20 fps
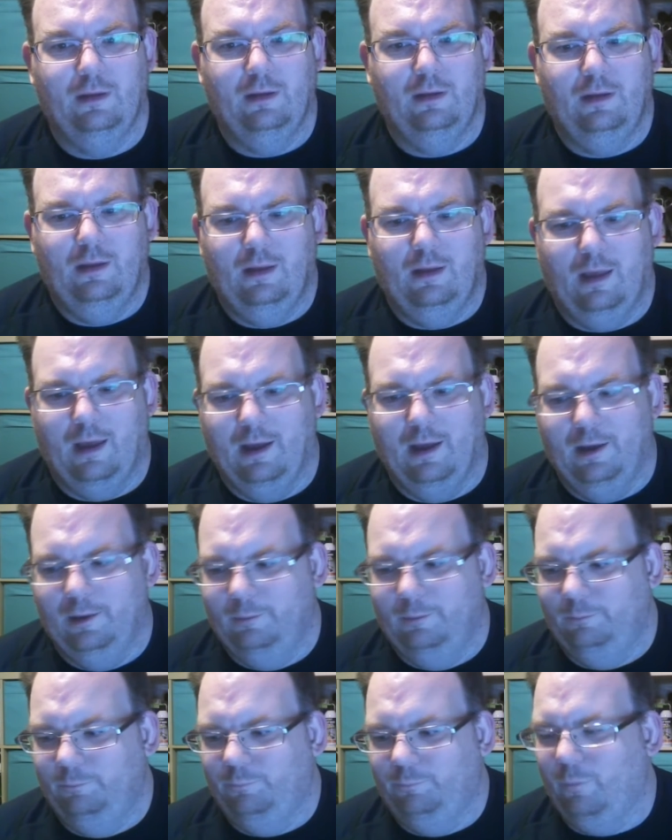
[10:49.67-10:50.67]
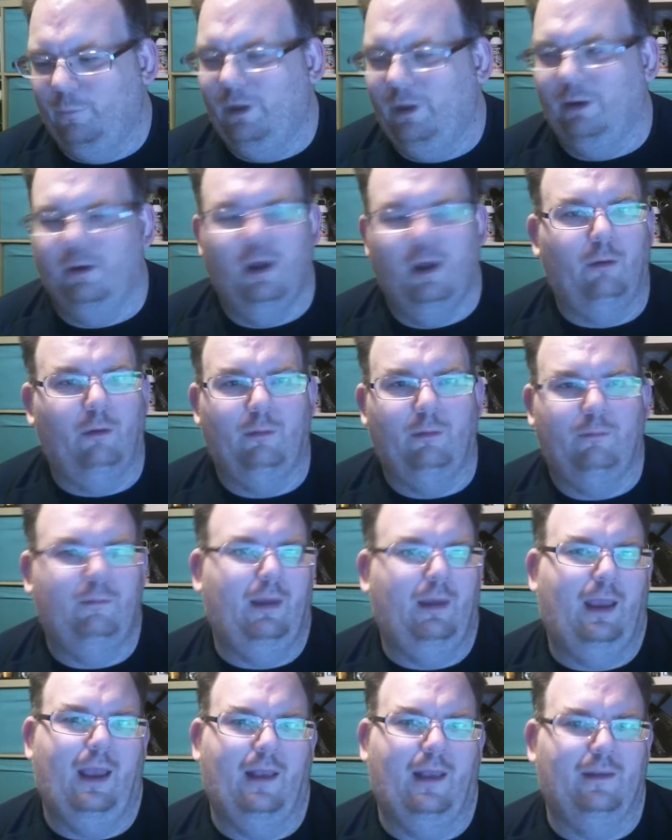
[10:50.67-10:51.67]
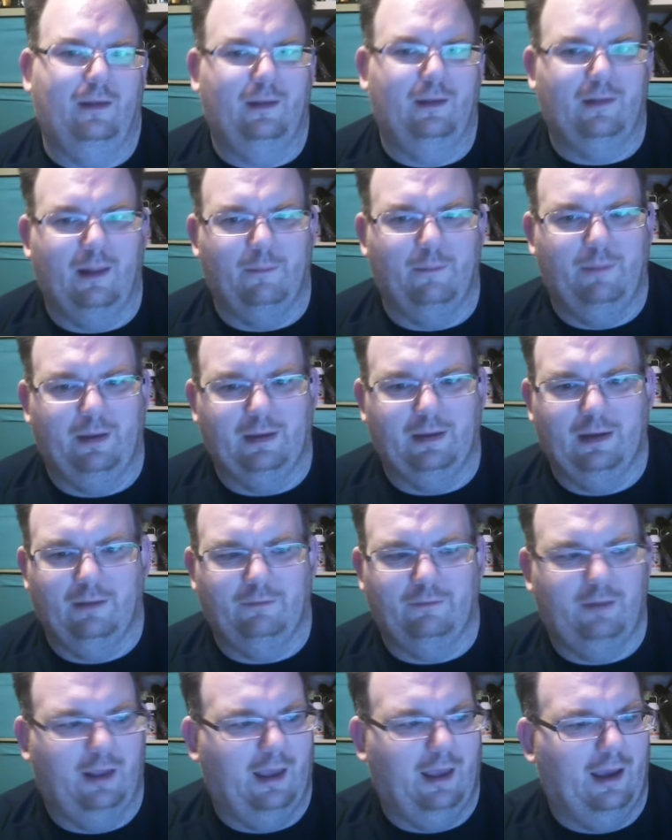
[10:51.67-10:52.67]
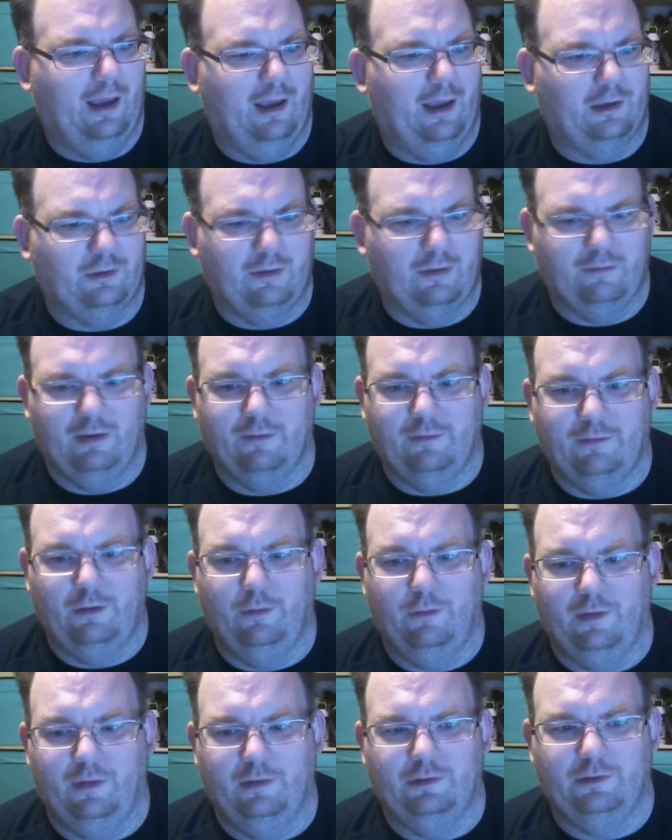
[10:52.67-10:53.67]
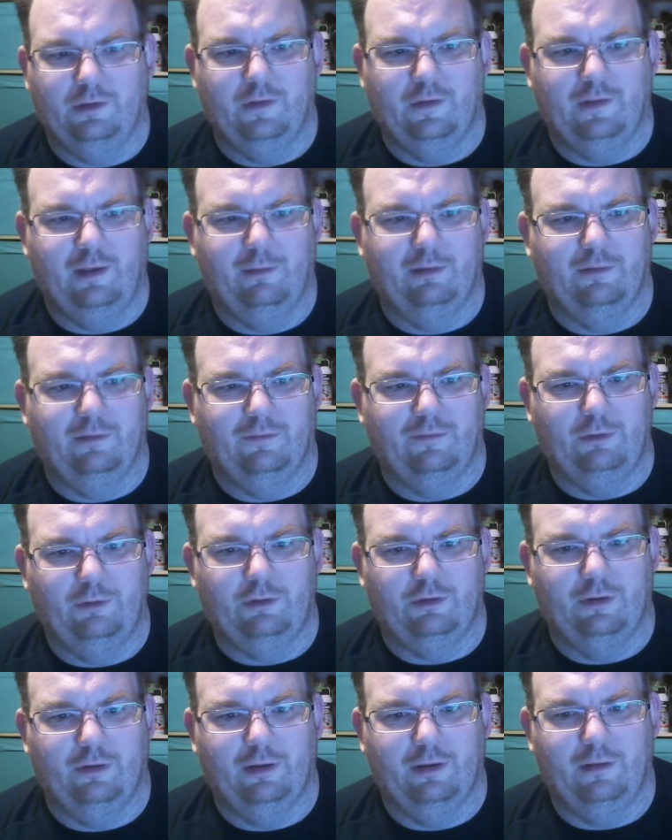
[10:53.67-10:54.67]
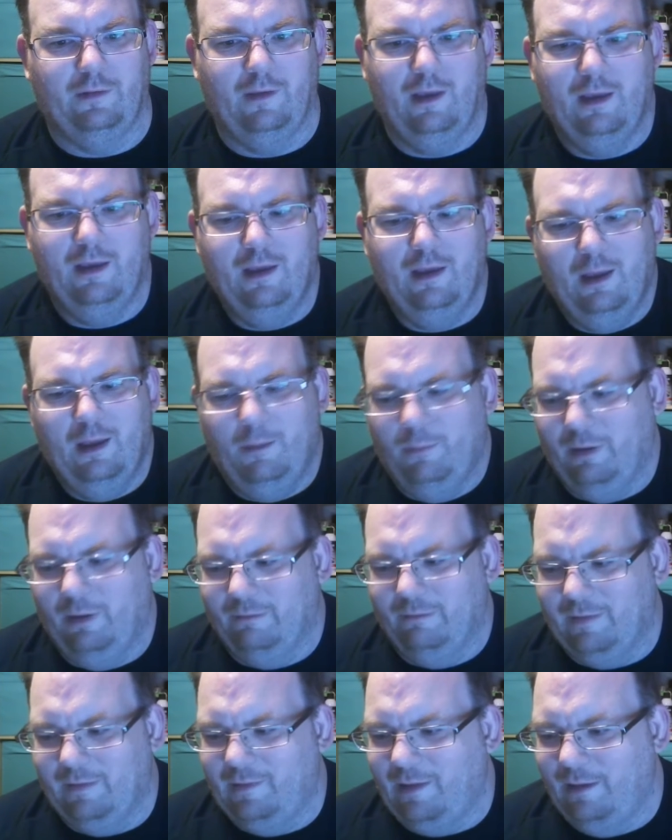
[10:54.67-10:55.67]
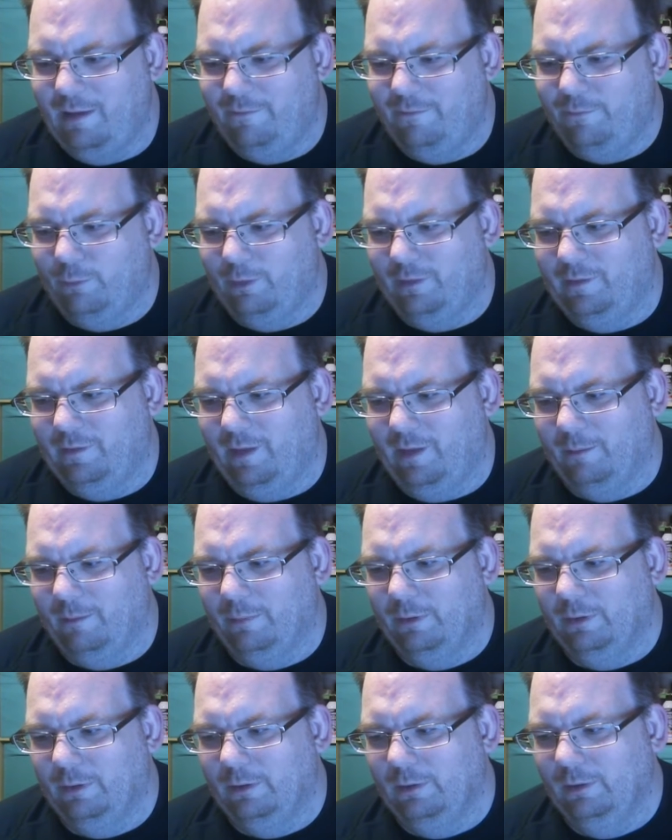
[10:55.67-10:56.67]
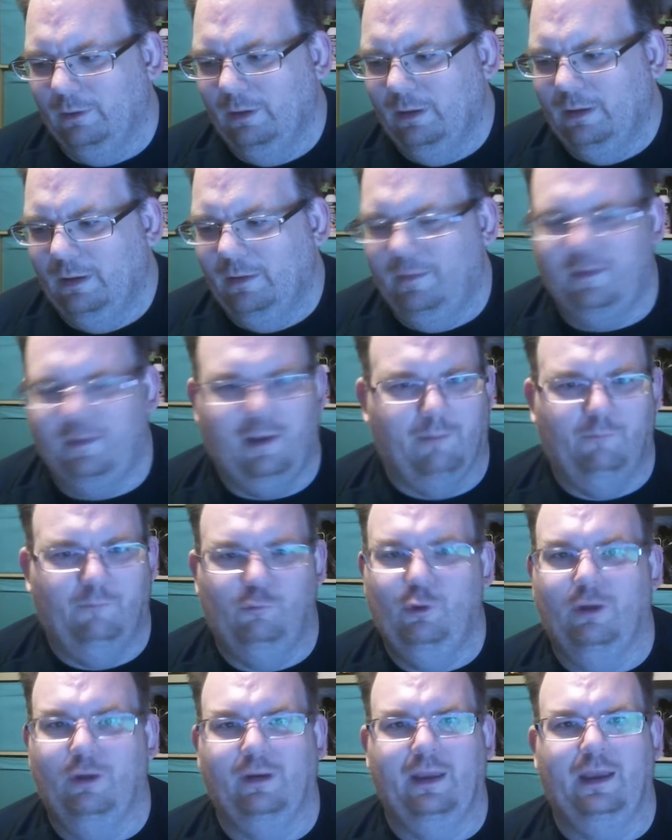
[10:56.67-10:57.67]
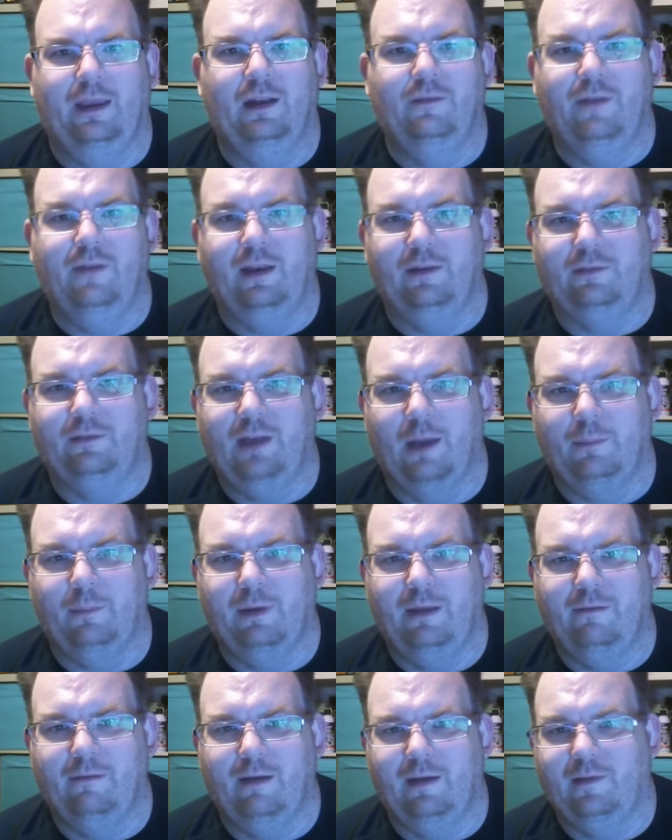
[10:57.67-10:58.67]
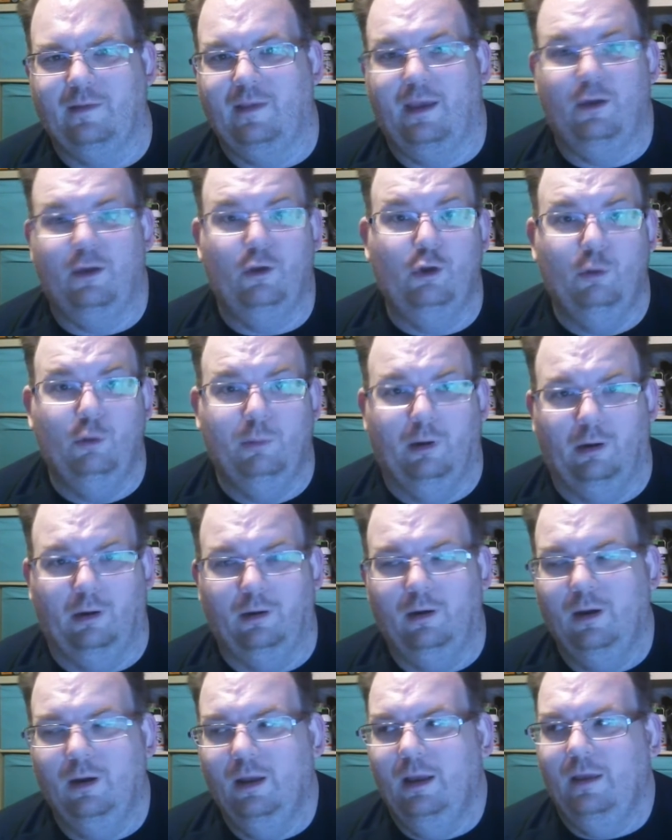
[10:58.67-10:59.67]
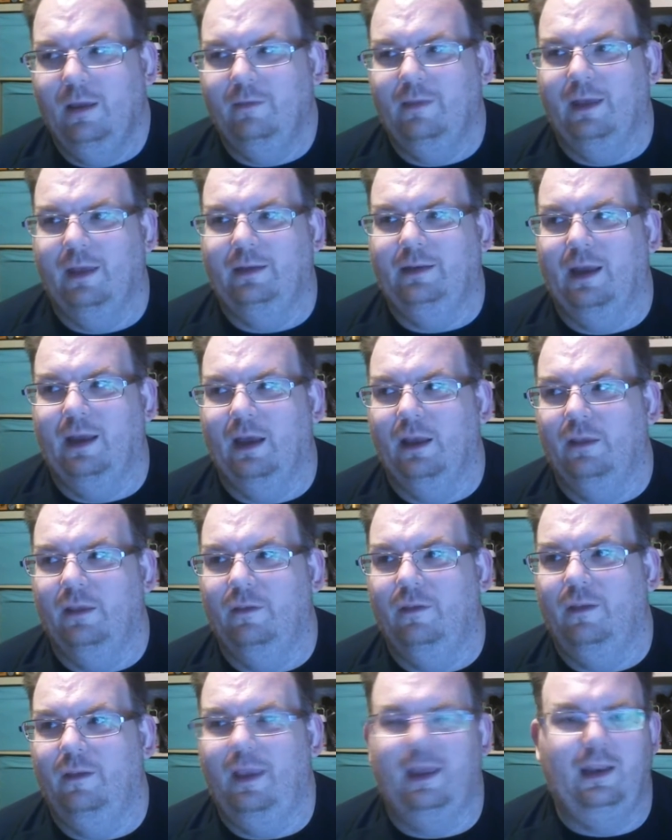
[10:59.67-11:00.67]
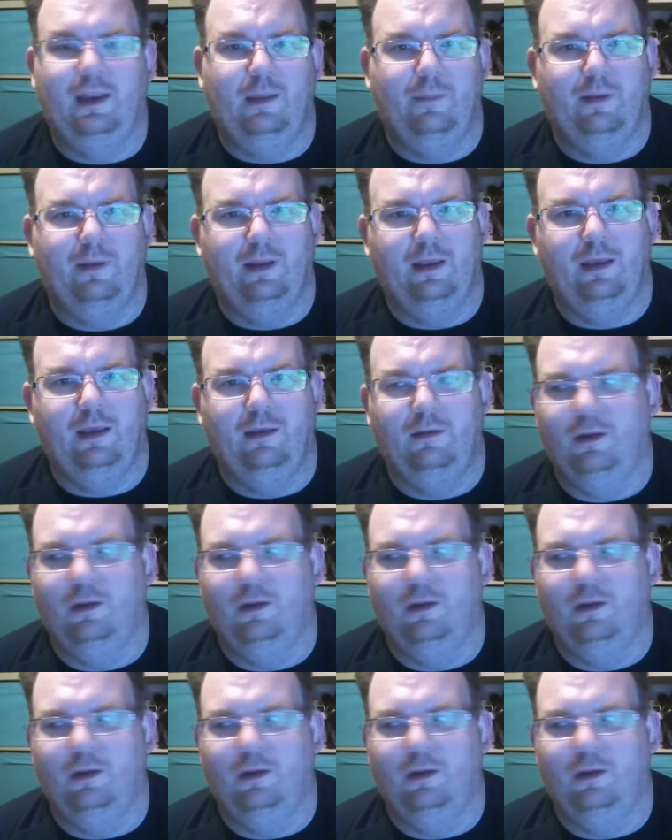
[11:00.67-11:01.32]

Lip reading: We don't know. It's not big enough to actually have enough usage to see what the future is. But let's say, for example, some really innovative company like, say, Uber, that does itty-bitty,